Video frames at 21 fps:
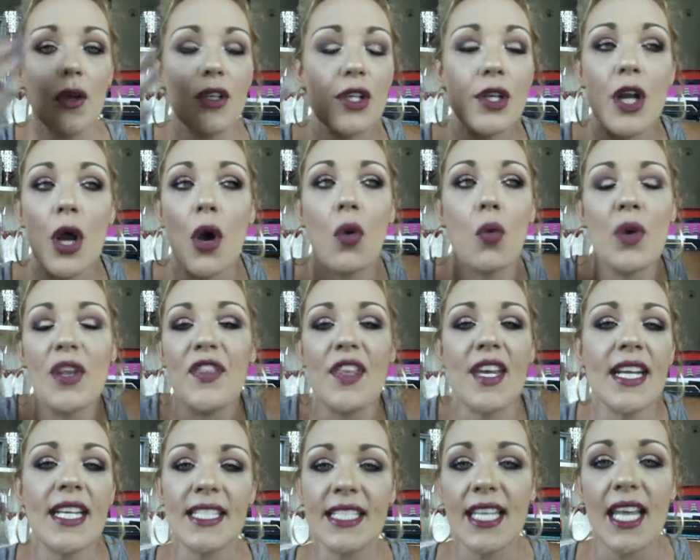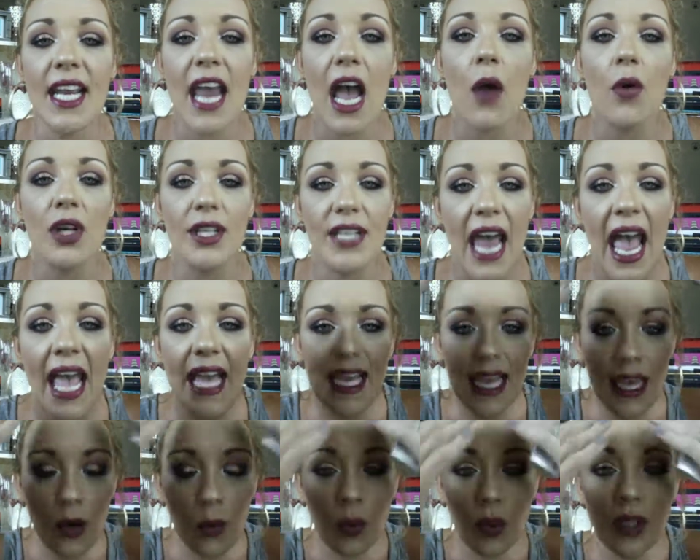you know, within a 10-hour
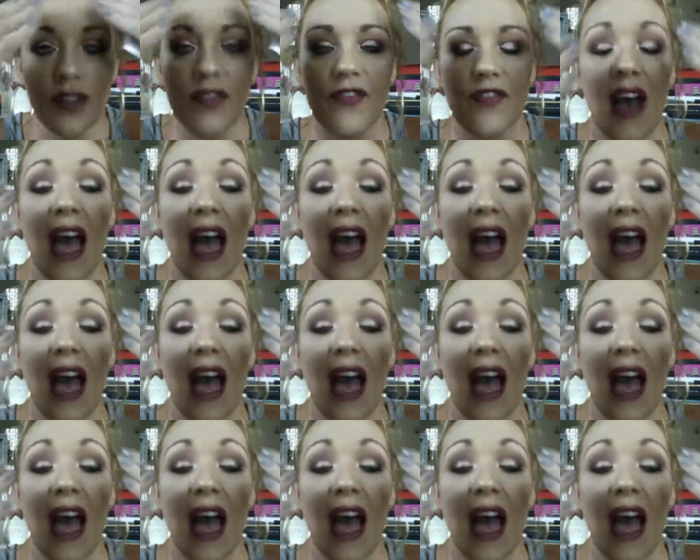day, it would